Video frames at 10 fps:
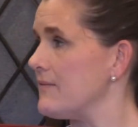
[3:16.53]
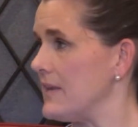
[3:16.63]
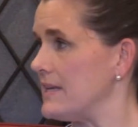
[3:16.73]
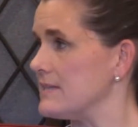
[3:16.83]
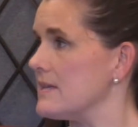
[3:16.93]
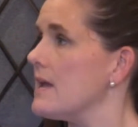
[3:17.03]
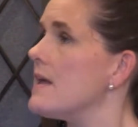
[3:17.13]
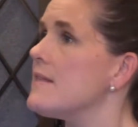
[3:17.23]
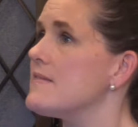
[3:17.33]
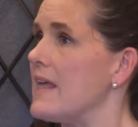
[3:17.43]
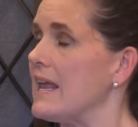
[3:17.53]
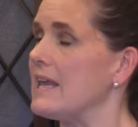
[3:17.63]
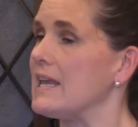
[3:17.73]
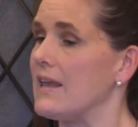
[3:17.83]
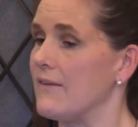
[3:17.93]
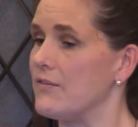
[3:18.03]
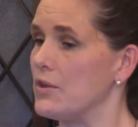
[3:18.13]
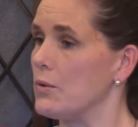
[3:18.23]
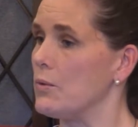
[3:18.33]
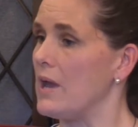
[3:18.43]
V's, they can give
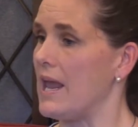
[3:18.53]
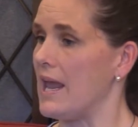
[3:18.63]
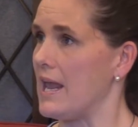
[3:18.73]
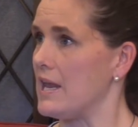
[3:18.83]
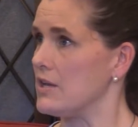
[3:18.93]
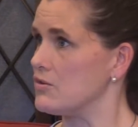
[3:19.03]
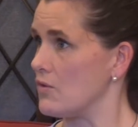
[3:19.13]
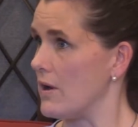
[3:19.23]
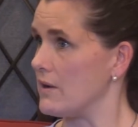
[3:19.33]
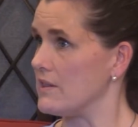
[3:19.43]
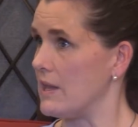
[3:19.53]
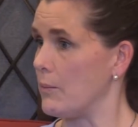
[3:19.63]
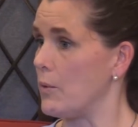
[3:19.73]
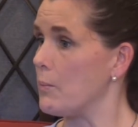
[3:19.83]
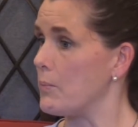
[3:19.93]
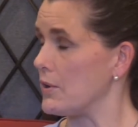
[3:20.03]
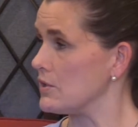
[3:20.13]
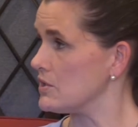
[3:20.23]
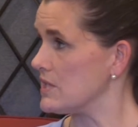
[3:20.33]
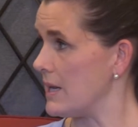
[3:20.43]
you a drug that will
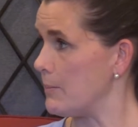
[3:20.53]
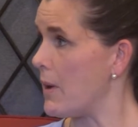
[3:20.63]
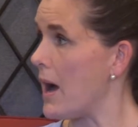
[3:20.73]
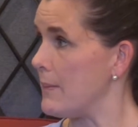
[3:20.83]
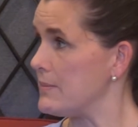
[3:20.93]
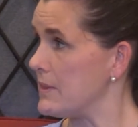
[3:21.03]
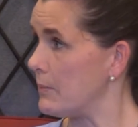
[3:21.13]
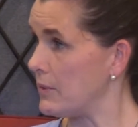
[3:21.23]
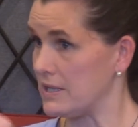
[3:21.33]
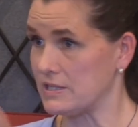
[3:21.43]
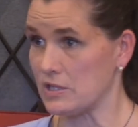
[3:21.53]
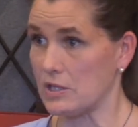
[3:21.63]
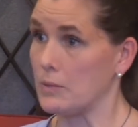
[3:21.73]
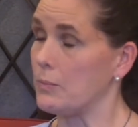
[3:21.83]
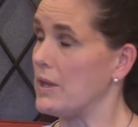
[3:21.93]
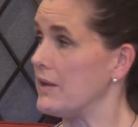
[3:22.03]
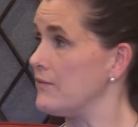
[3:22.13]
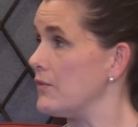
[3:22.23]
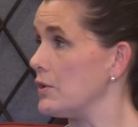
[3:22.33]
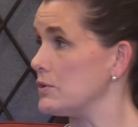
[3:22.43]
burst and pop the blood so the blood
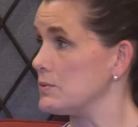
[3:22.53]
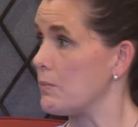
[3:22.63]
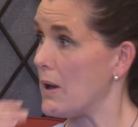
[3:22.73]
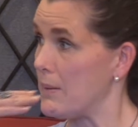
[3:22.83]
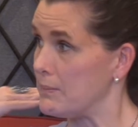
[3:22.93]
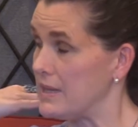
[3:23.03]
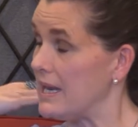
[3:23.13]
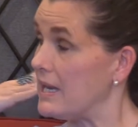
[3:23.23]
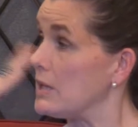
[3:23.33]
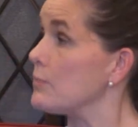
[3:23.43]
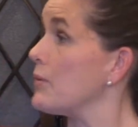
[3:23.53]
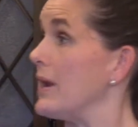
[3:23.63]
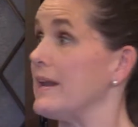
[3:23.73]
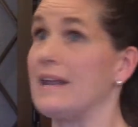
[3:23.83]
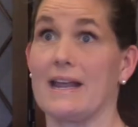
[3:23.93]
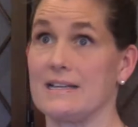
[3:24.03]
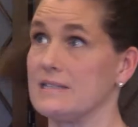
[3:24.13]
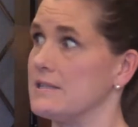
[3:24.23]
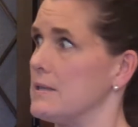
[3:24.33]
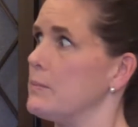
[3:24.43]
flows properly and your brain
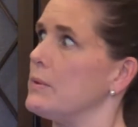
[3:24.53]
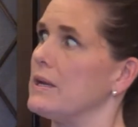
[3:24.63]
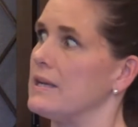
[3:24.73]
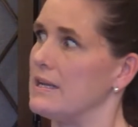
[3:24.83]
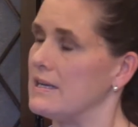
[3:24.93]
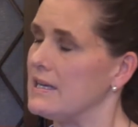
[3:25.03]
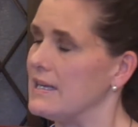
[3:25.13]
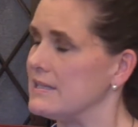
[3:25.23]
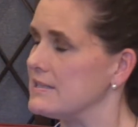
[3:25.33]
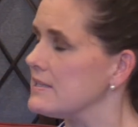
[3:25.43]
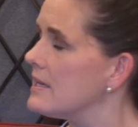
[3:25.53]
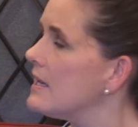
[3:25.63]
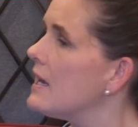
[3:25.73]
gets the blood it needs.